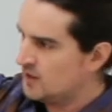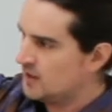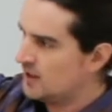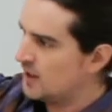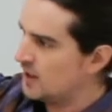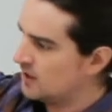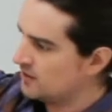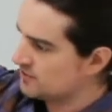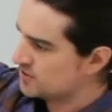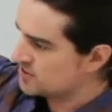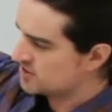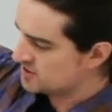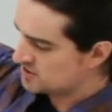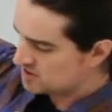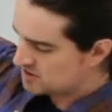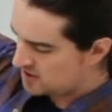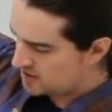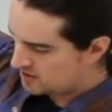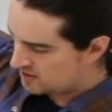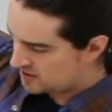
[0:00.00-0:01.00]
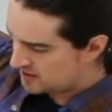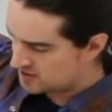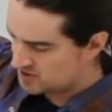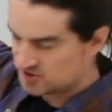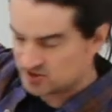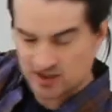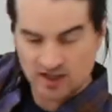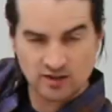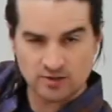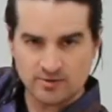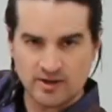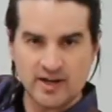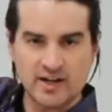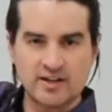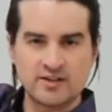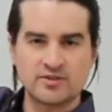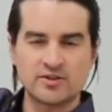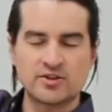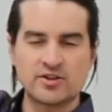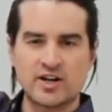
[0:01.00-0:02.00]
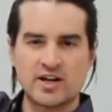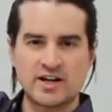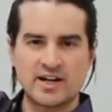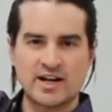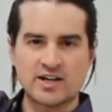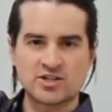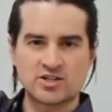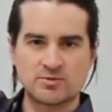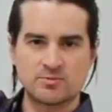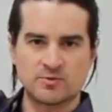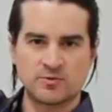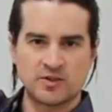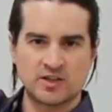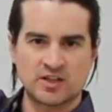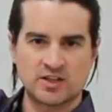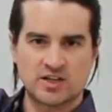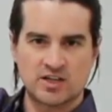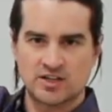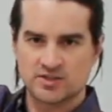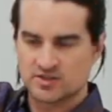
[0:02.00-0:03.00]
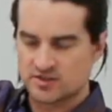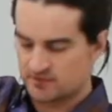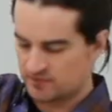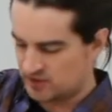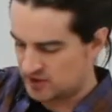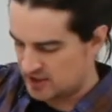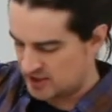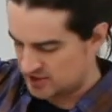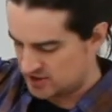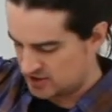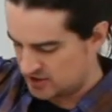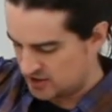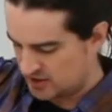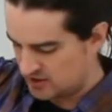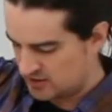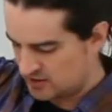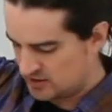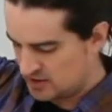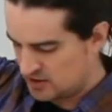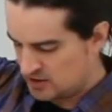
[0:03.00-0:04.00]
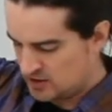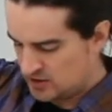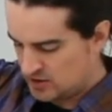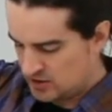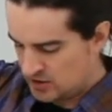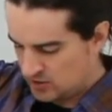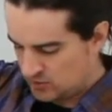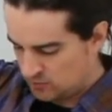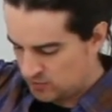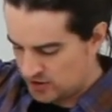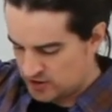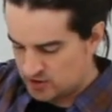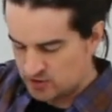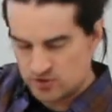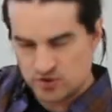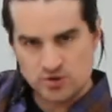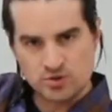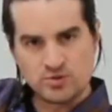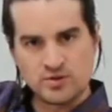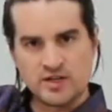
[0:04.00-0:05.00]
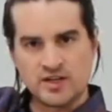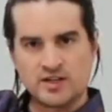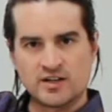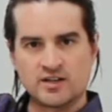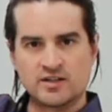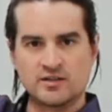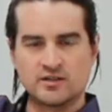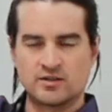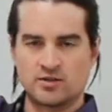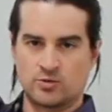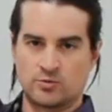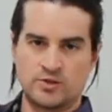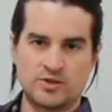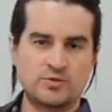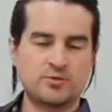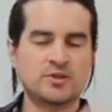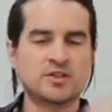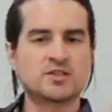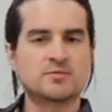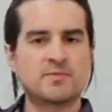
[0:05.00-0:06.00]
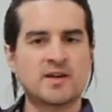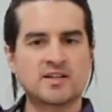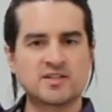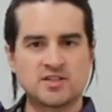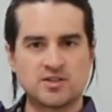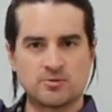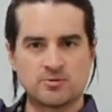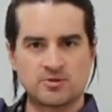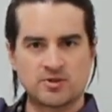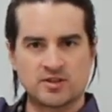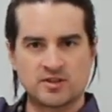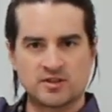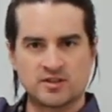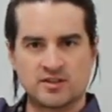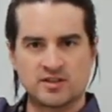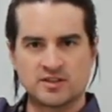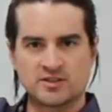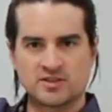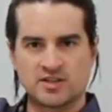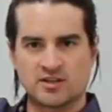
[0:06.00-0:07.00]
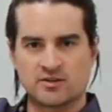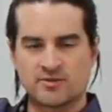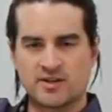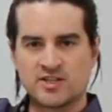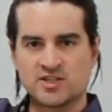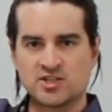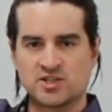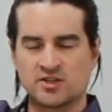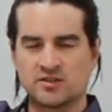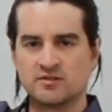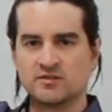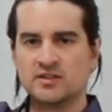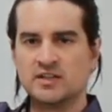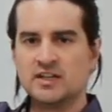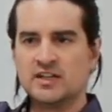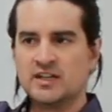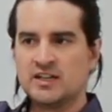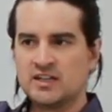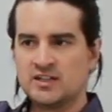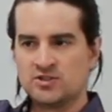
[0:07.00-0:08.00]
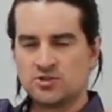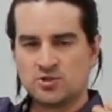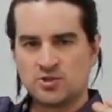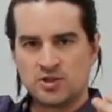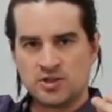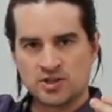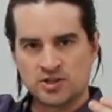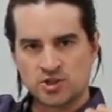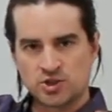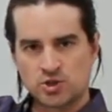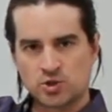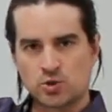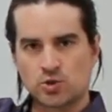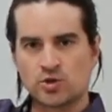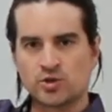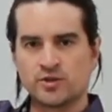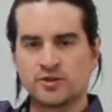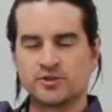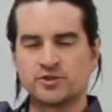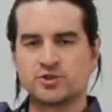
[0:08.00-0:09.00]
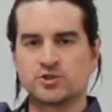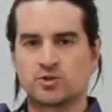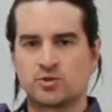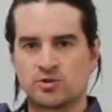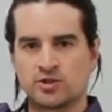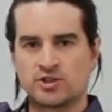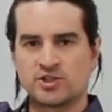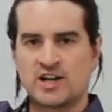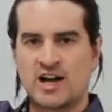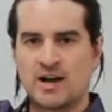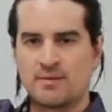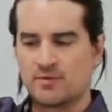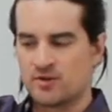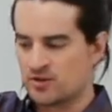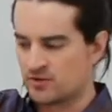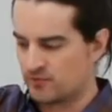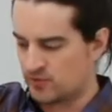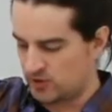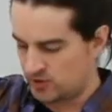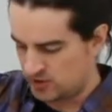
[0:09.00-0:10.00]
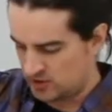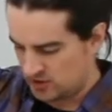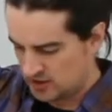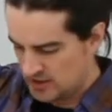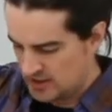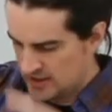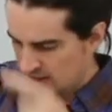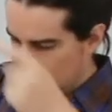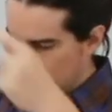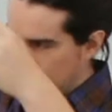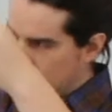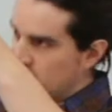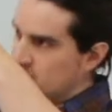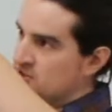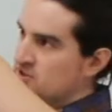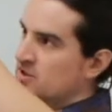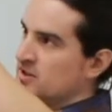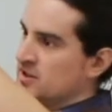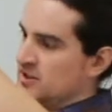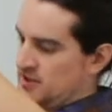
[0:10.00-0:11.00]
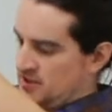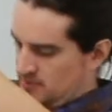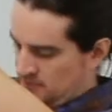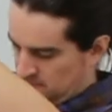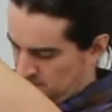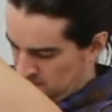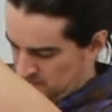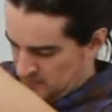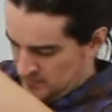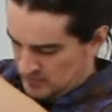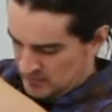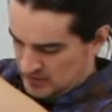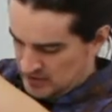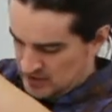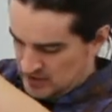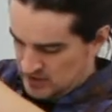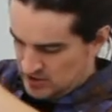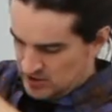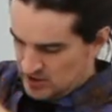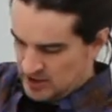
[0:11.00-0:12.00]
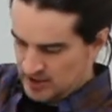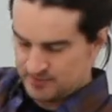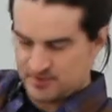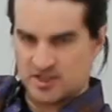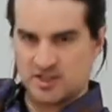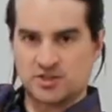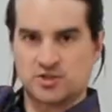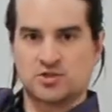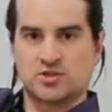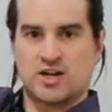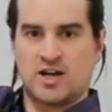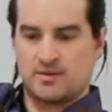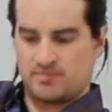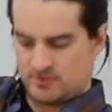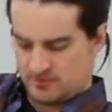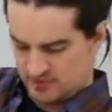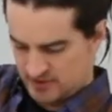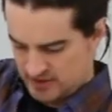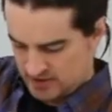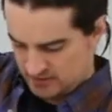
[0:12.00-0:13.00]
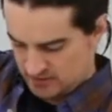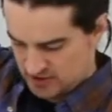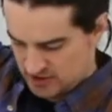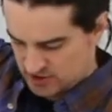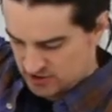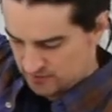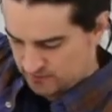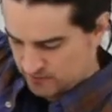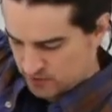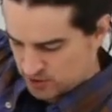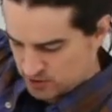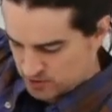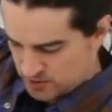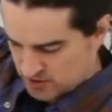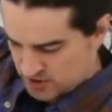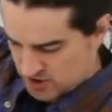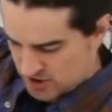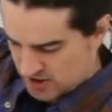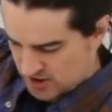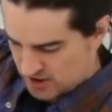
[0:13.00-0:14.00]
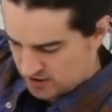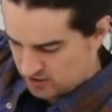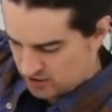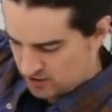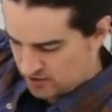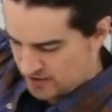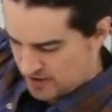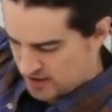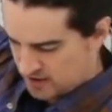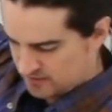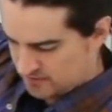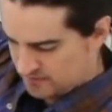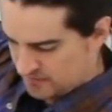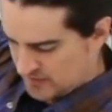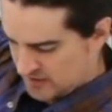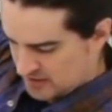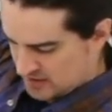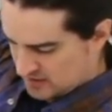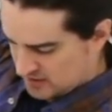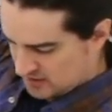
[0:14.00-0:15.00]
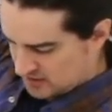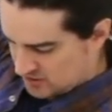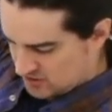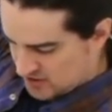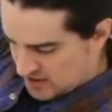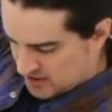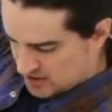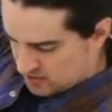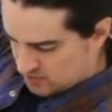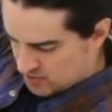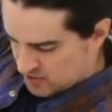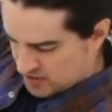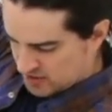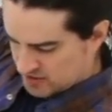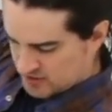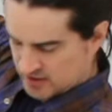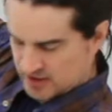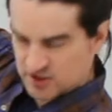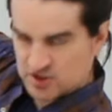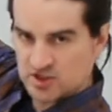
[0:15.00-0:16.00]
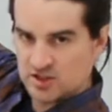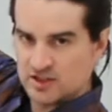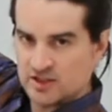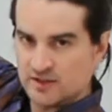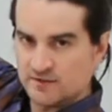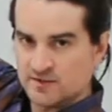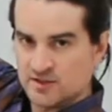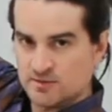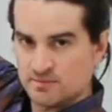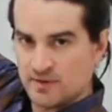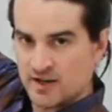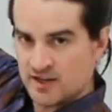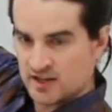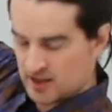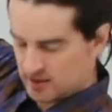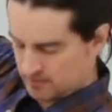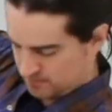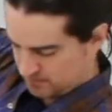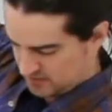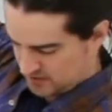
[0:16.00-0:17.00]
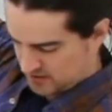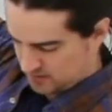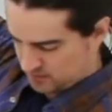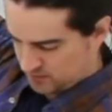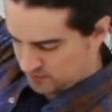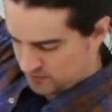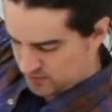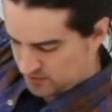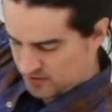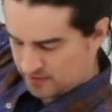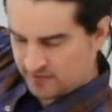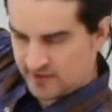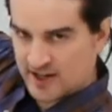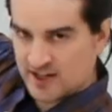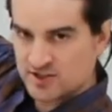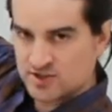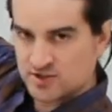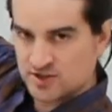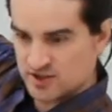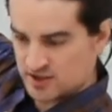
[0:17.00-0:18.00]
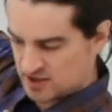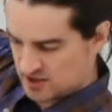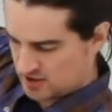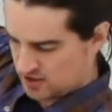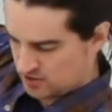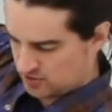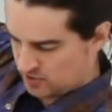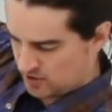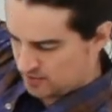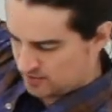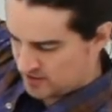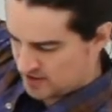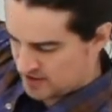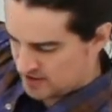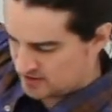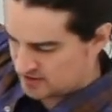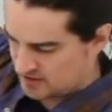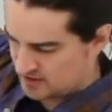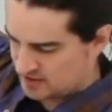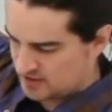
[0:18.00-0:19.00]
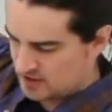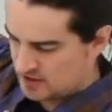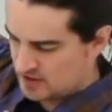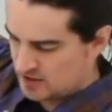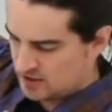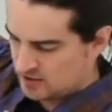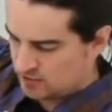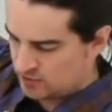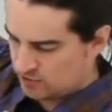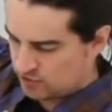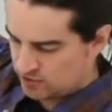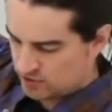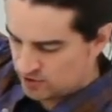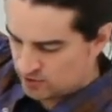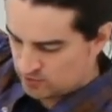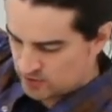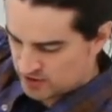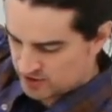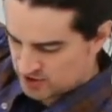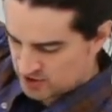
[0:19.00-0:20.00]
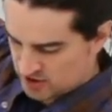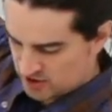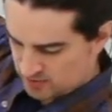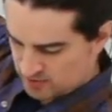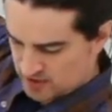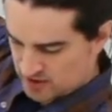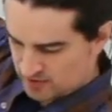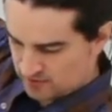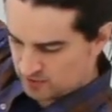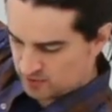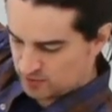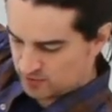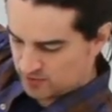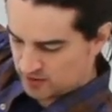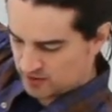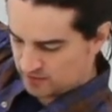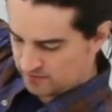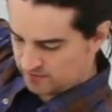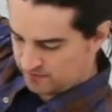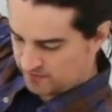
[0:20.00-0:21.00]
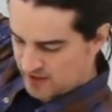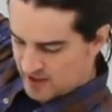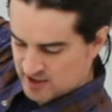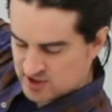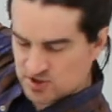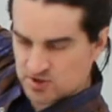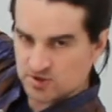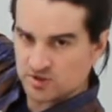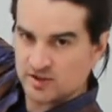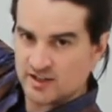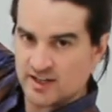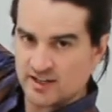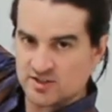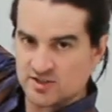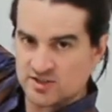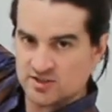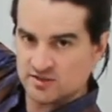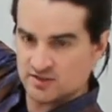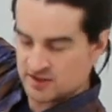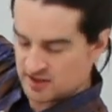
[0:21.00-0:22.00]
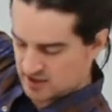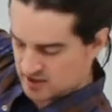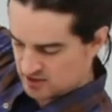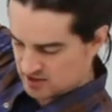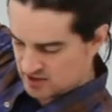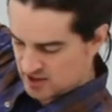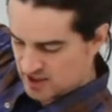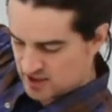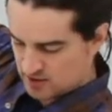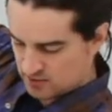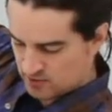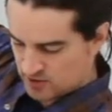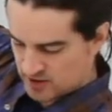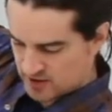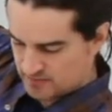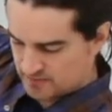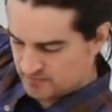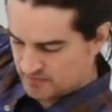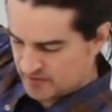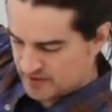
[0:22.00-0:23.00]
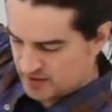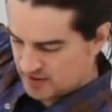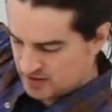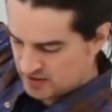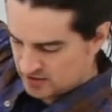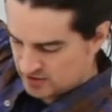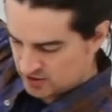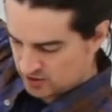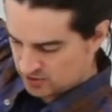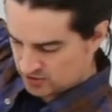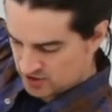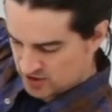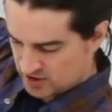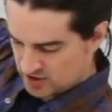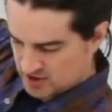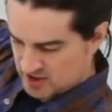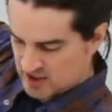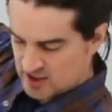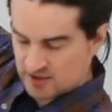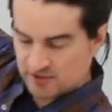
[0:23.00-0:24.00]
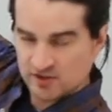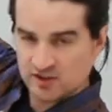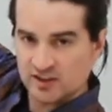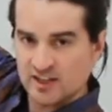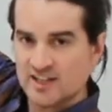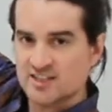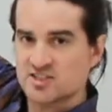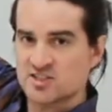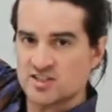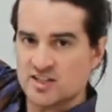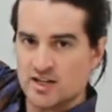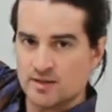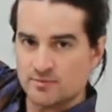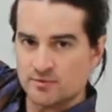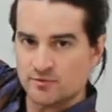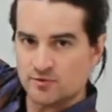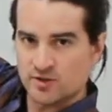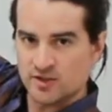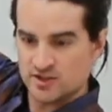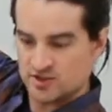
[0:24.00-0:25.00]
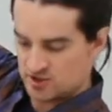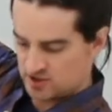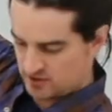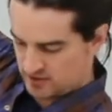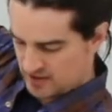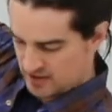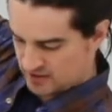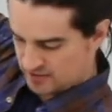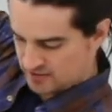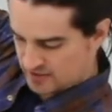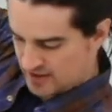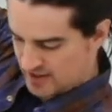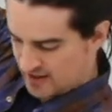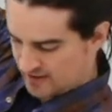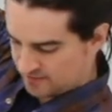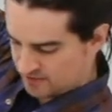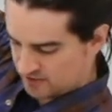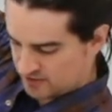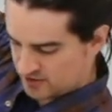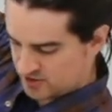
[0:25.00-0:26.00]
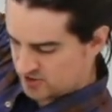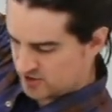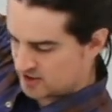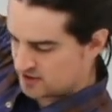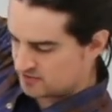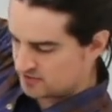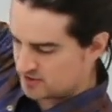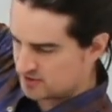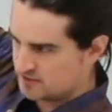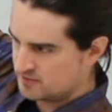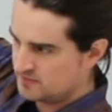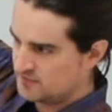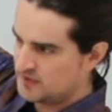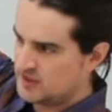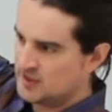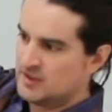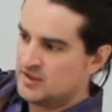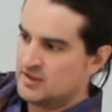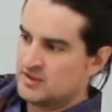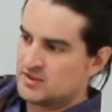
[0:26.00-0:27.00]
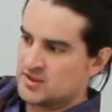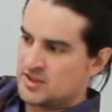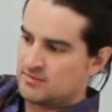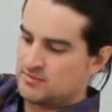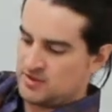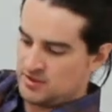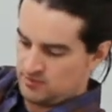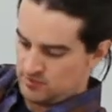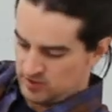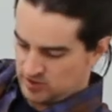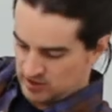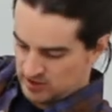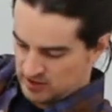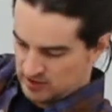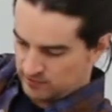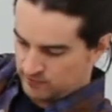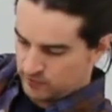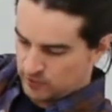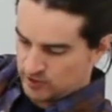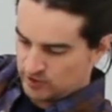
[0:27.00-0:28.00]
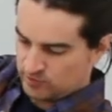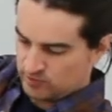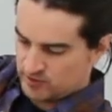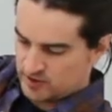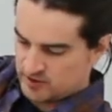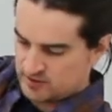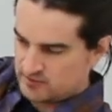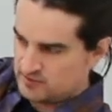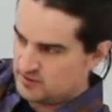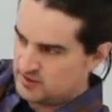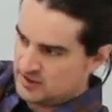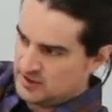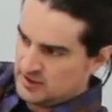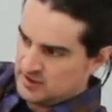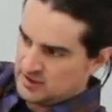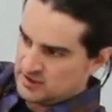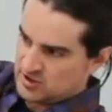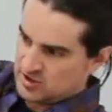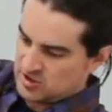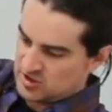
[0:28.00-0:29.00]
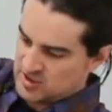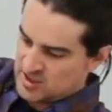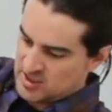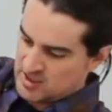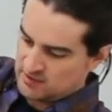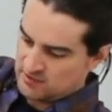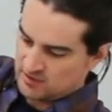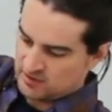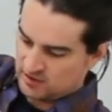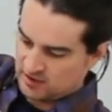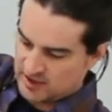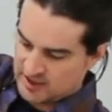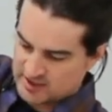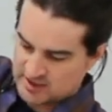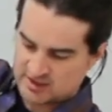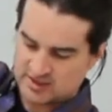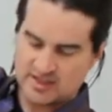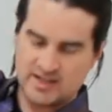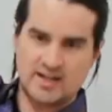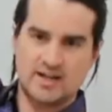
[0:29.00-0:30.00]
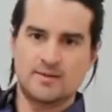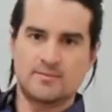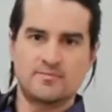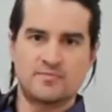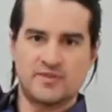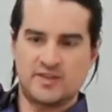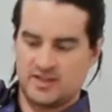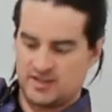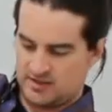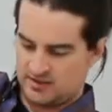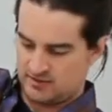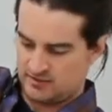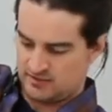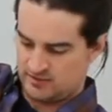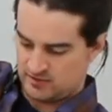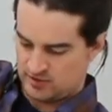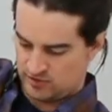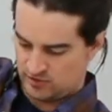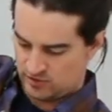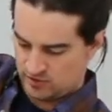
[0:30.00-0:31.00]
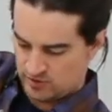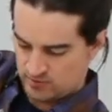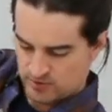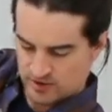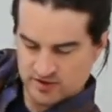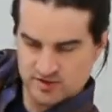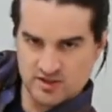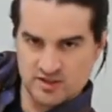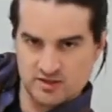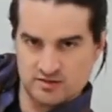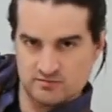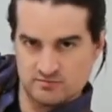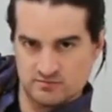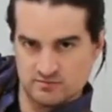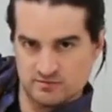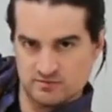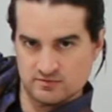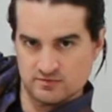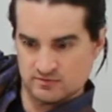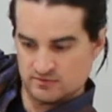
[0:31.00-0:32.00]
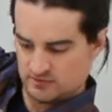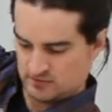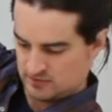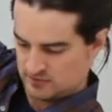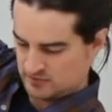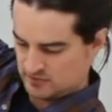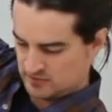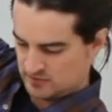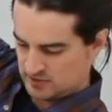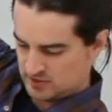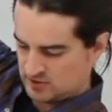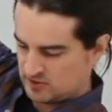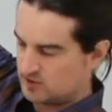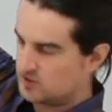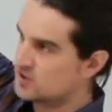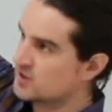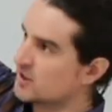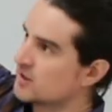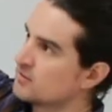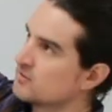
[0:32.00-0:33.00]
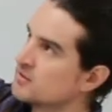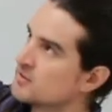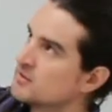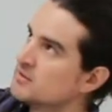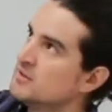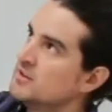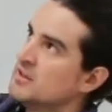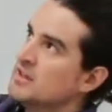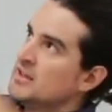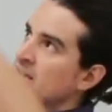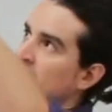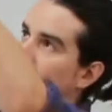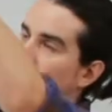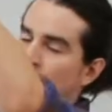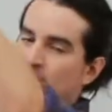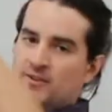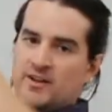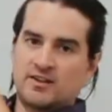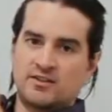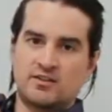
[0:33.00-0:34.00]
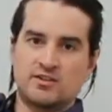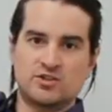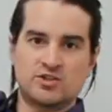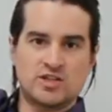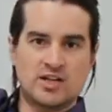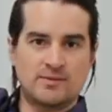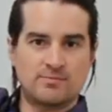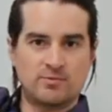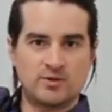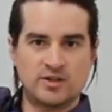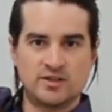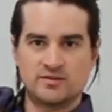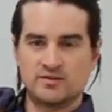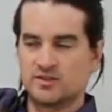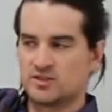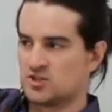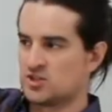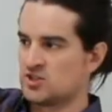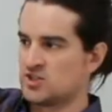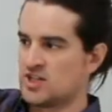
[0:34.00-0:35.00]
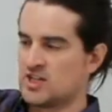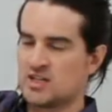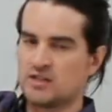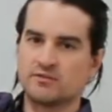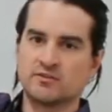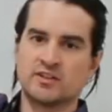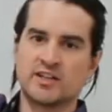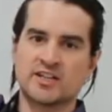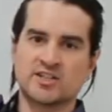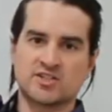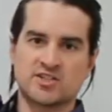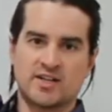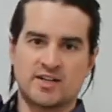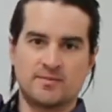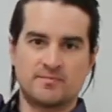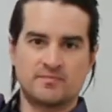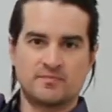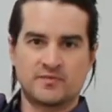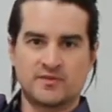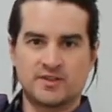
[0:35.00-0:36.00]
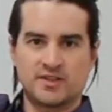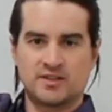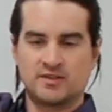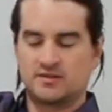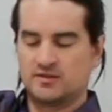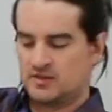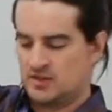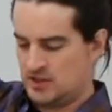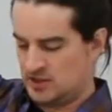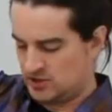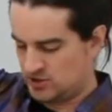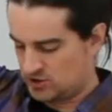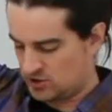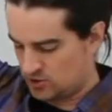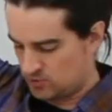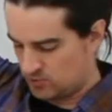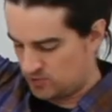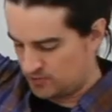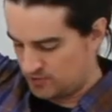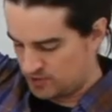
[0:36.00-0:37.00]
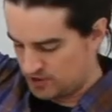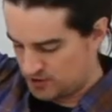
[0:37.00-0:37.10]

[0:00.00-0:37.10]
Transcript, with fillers: However, since they are accelerating, they're not actually moving at a constant velocity. What you do hear, or what you would expect here with the acceleration, is you do a shorter and shorter time interval as um, these objects drop, right? Because the first one's going to hit the ground, the second one is going to have sped up and moved a bit faster. It's going to hit the ground behind it. The third one is going to be even moving faster than that uh, second one, so it's going to take even less time before it hits the ground after the second one. Same thing with the fourth one. It's going to take even less time than the third one did to the second one. And finally, the top one is going to take even less time. Right? So what we